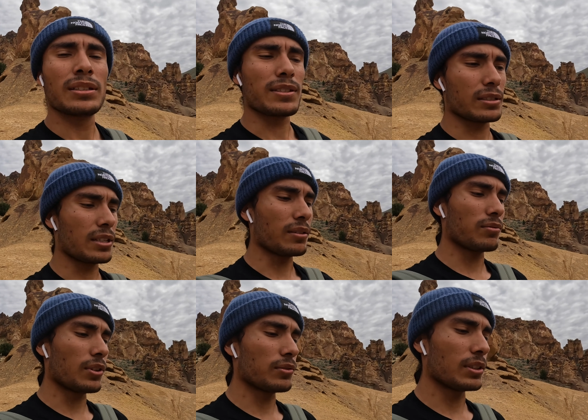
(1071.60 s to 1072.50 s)
it's like
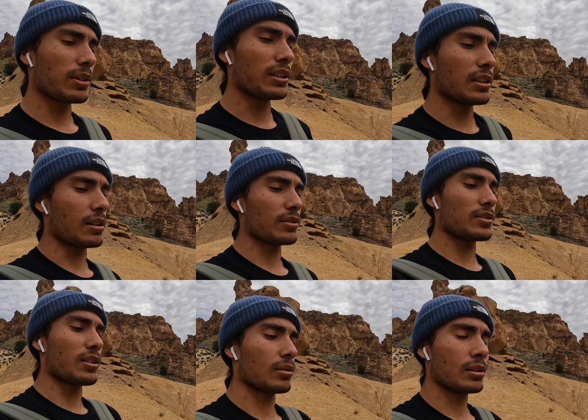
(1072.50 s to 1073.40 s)
10.50 right now,
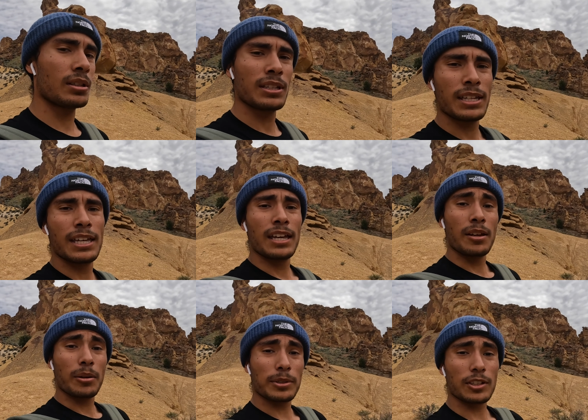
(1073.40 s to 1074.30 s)
so
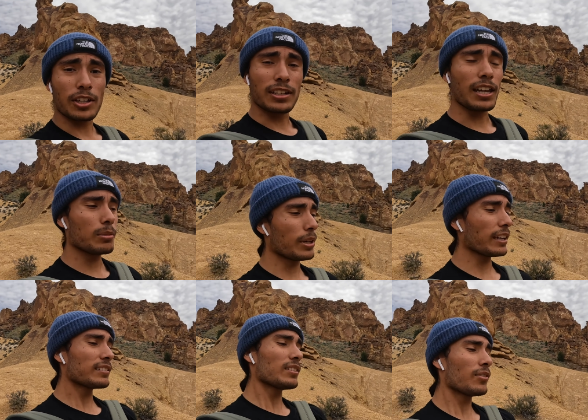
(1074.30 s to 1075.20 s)
I'm gonna go ahead and head
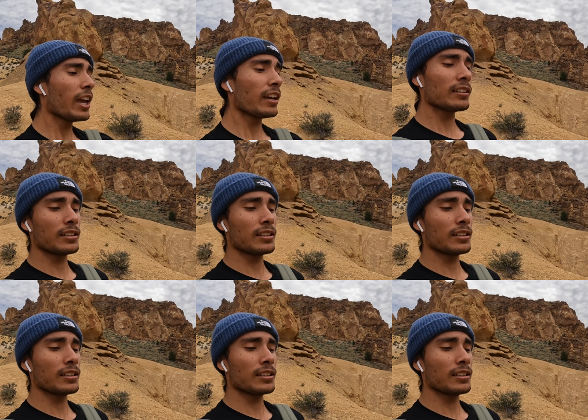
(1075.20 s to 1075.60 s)
back to the van,